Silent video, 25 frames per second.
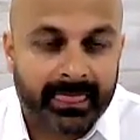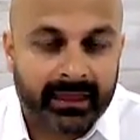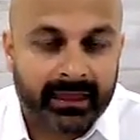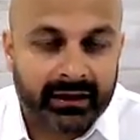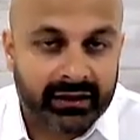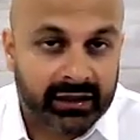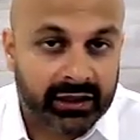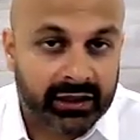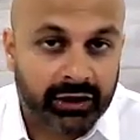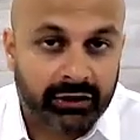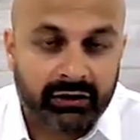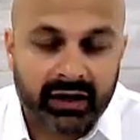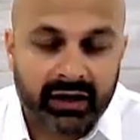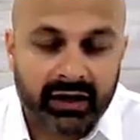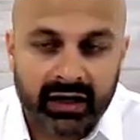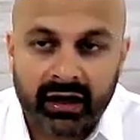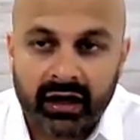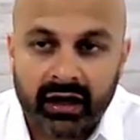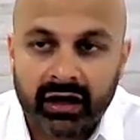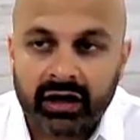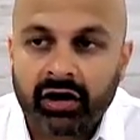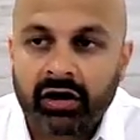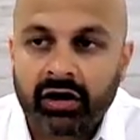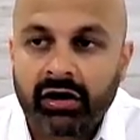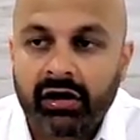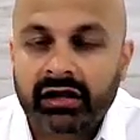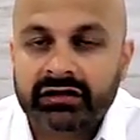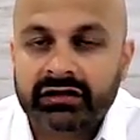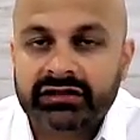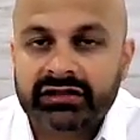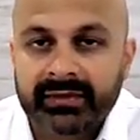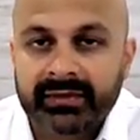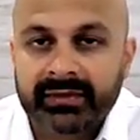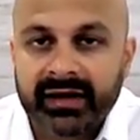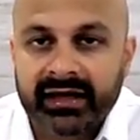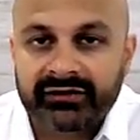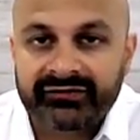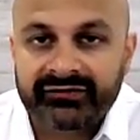you know, a, a call
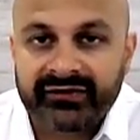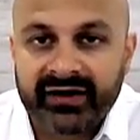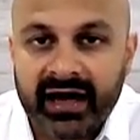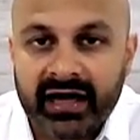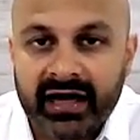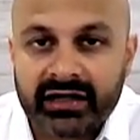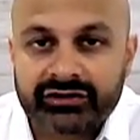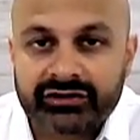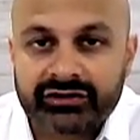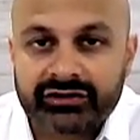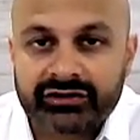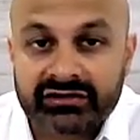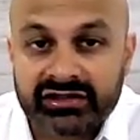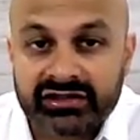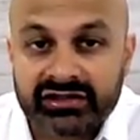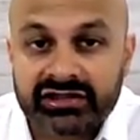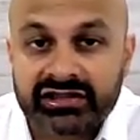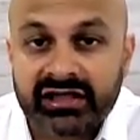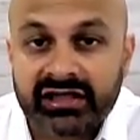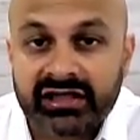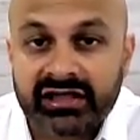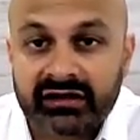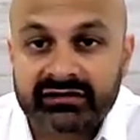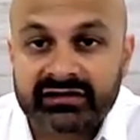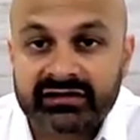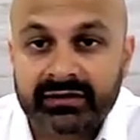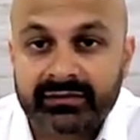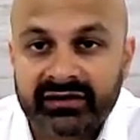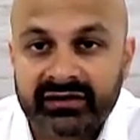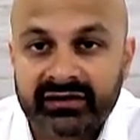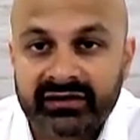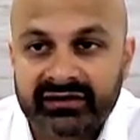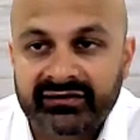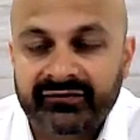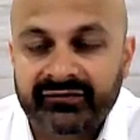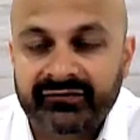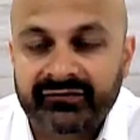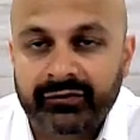to manufacturers to share some of
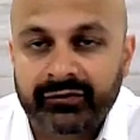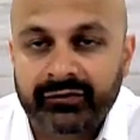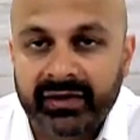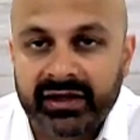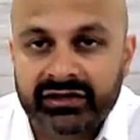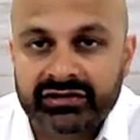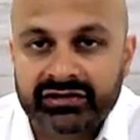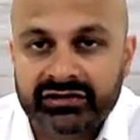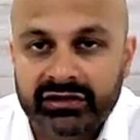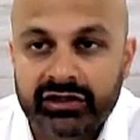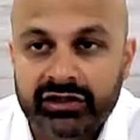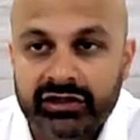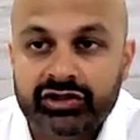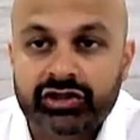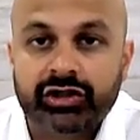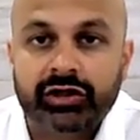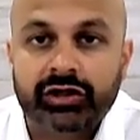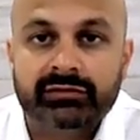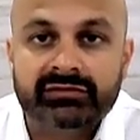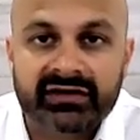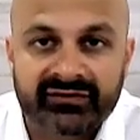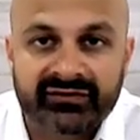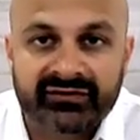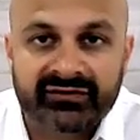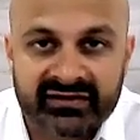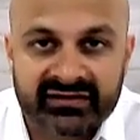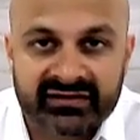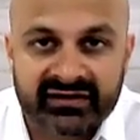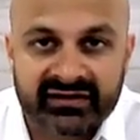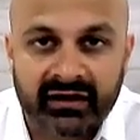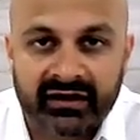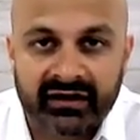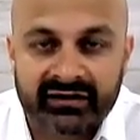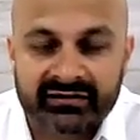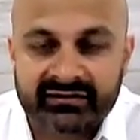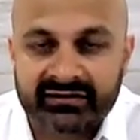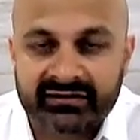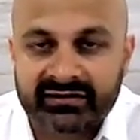this information in terms of
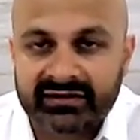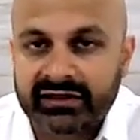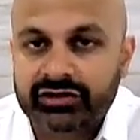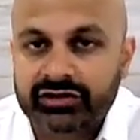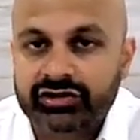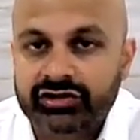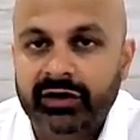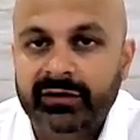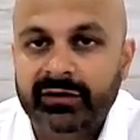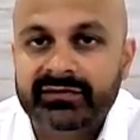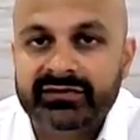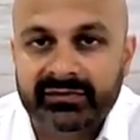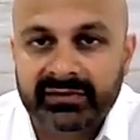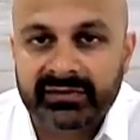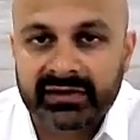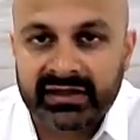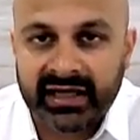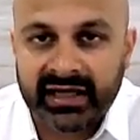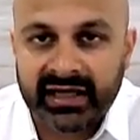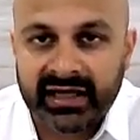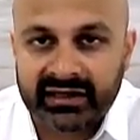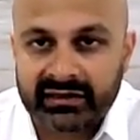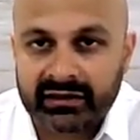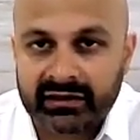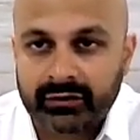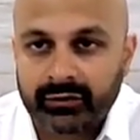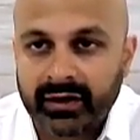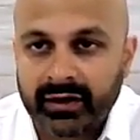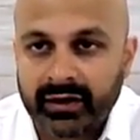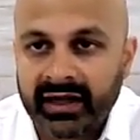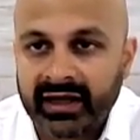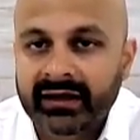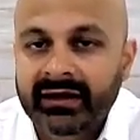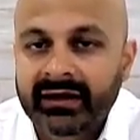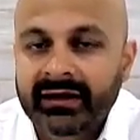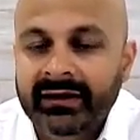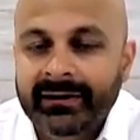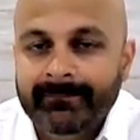viscosity, in terms of molecular
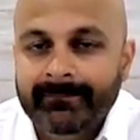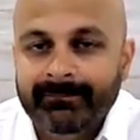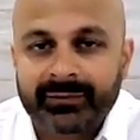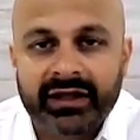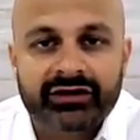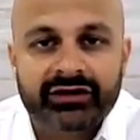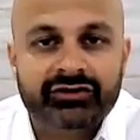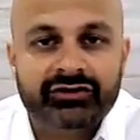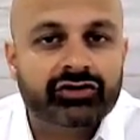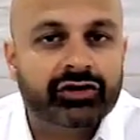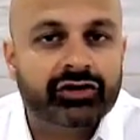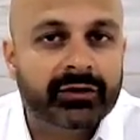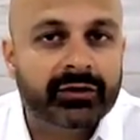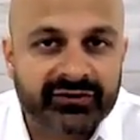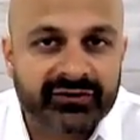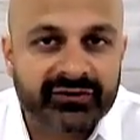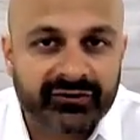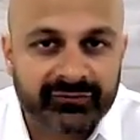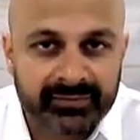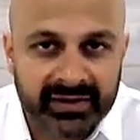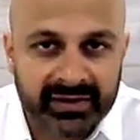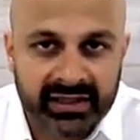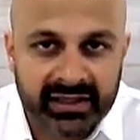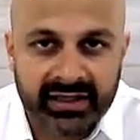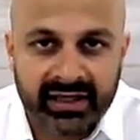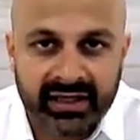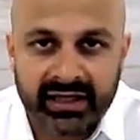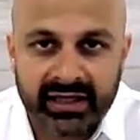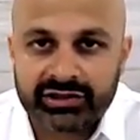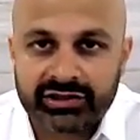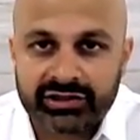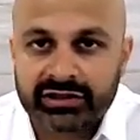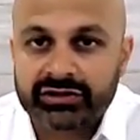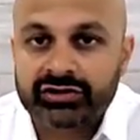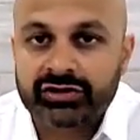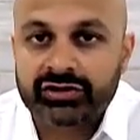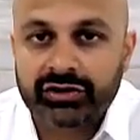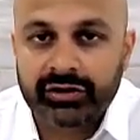weight, in terms of pH,
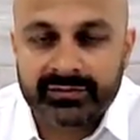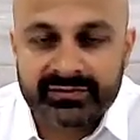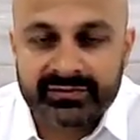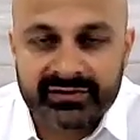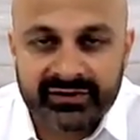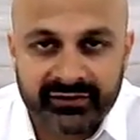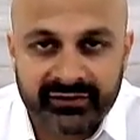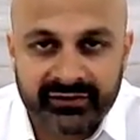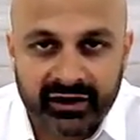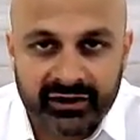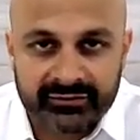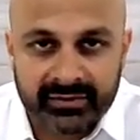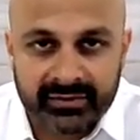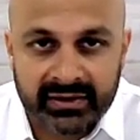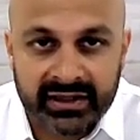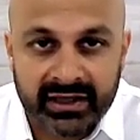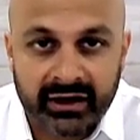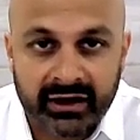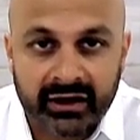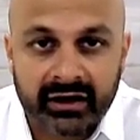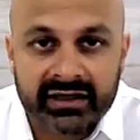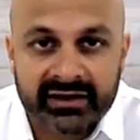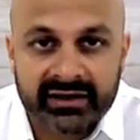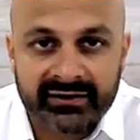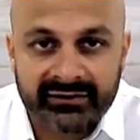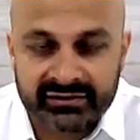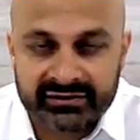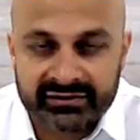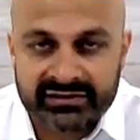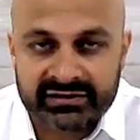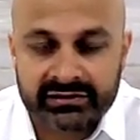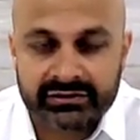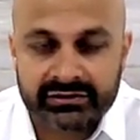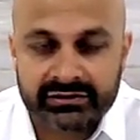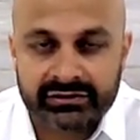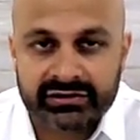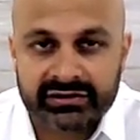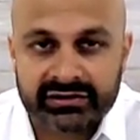in terms of osmolarity of their
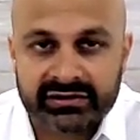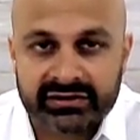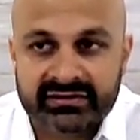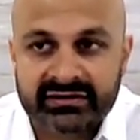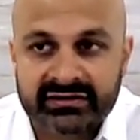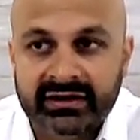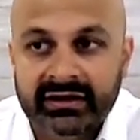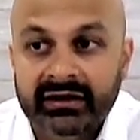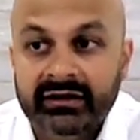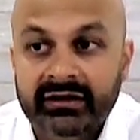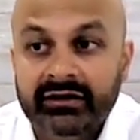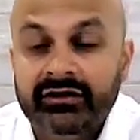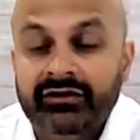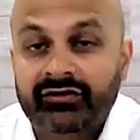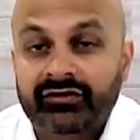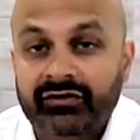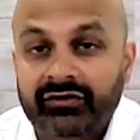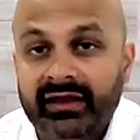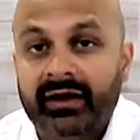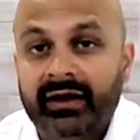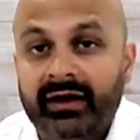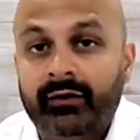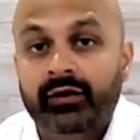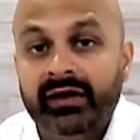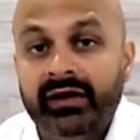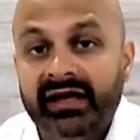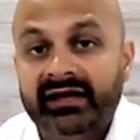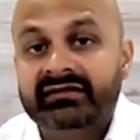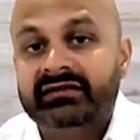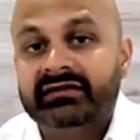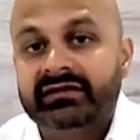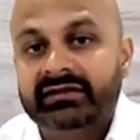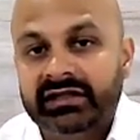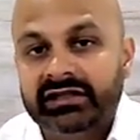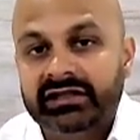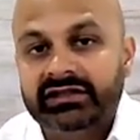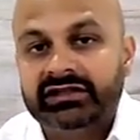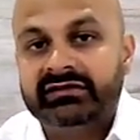solutions, so that we as
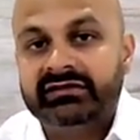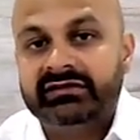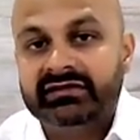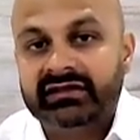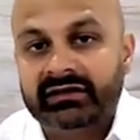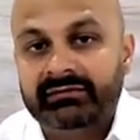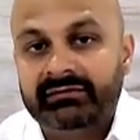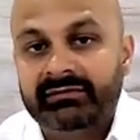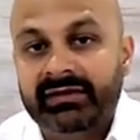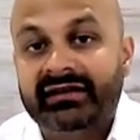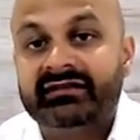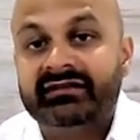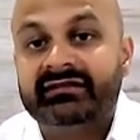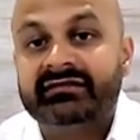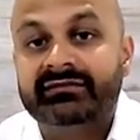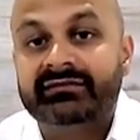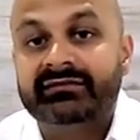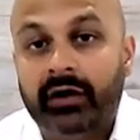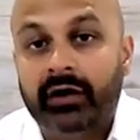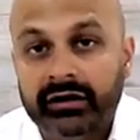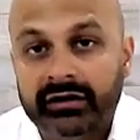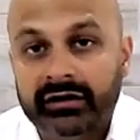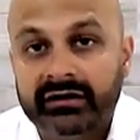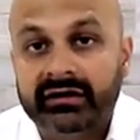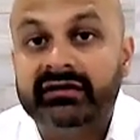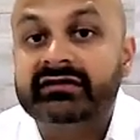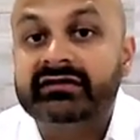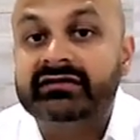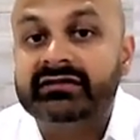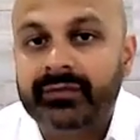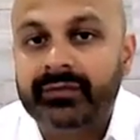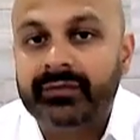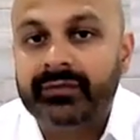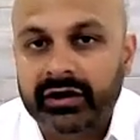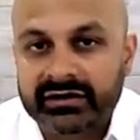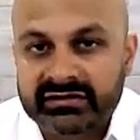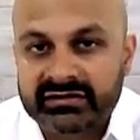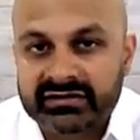clinicians can make smarter and
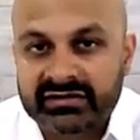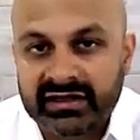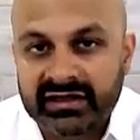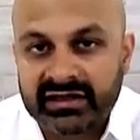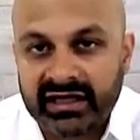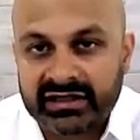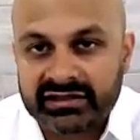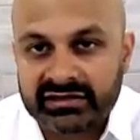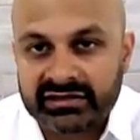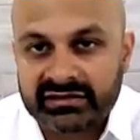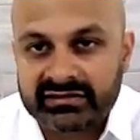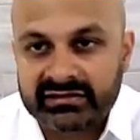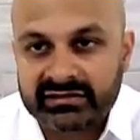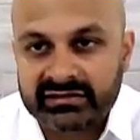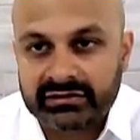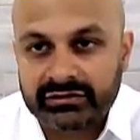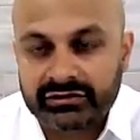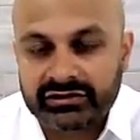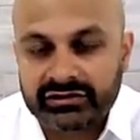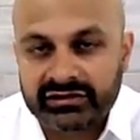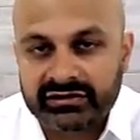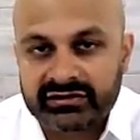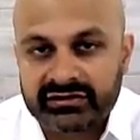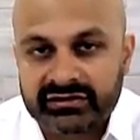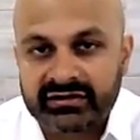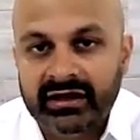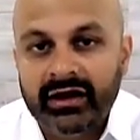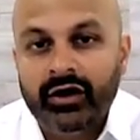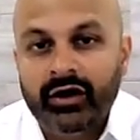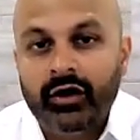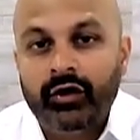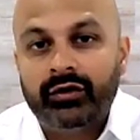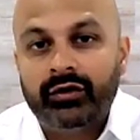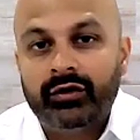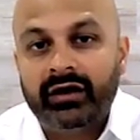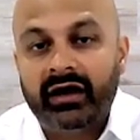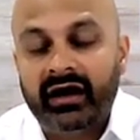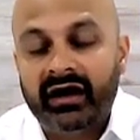smarter selection solutions
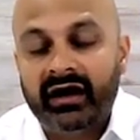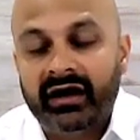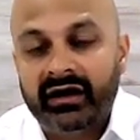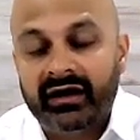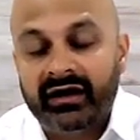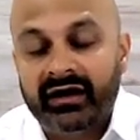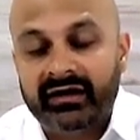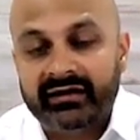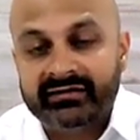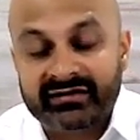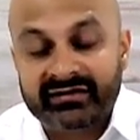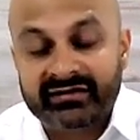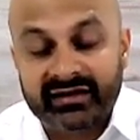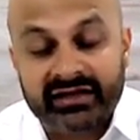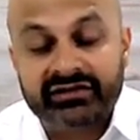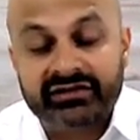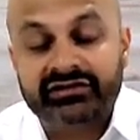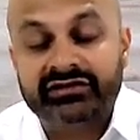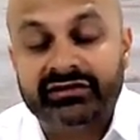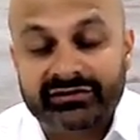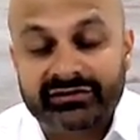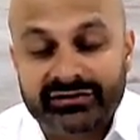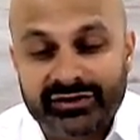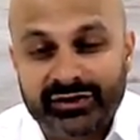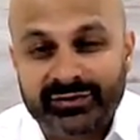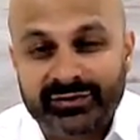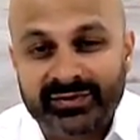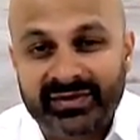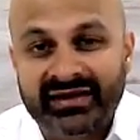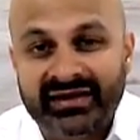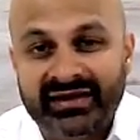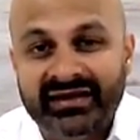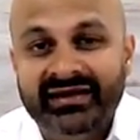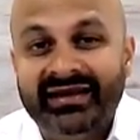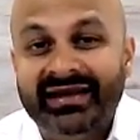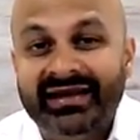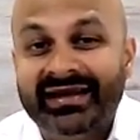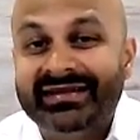uh, a selection, excuse
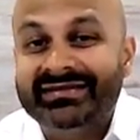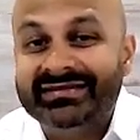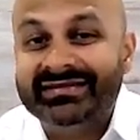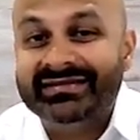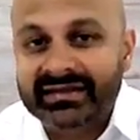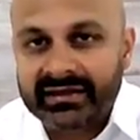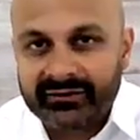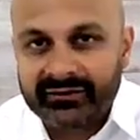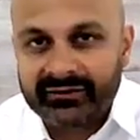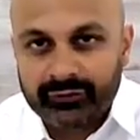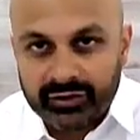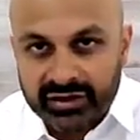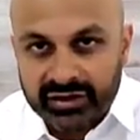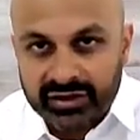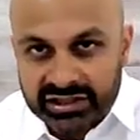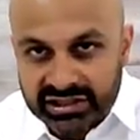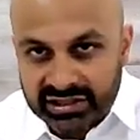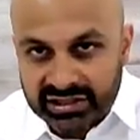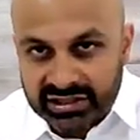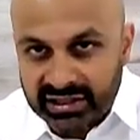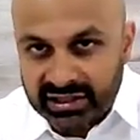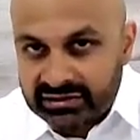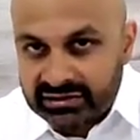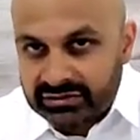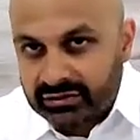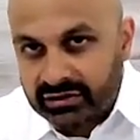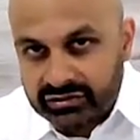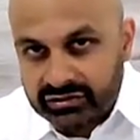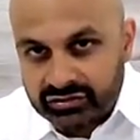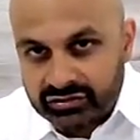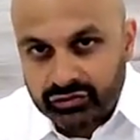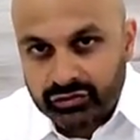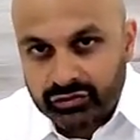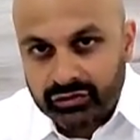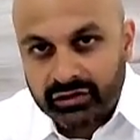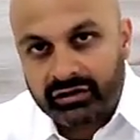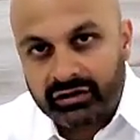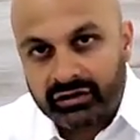me, instead of reaching into our
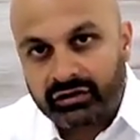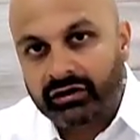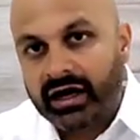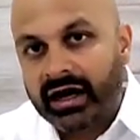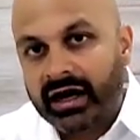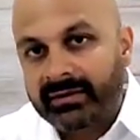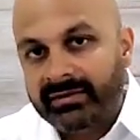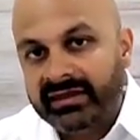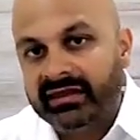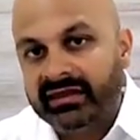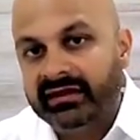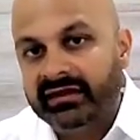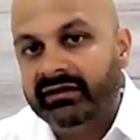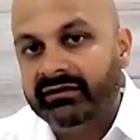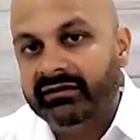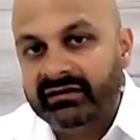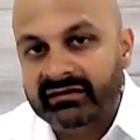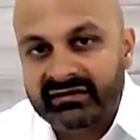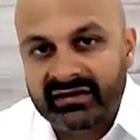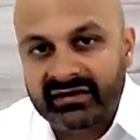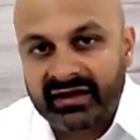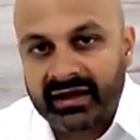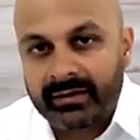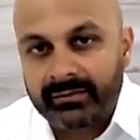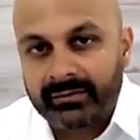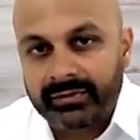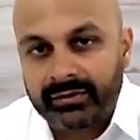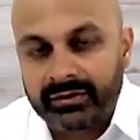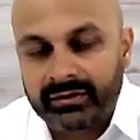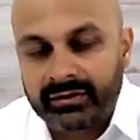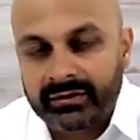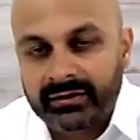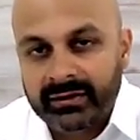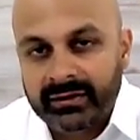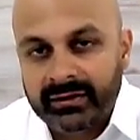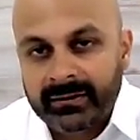drawer and grabbing the nearest sample.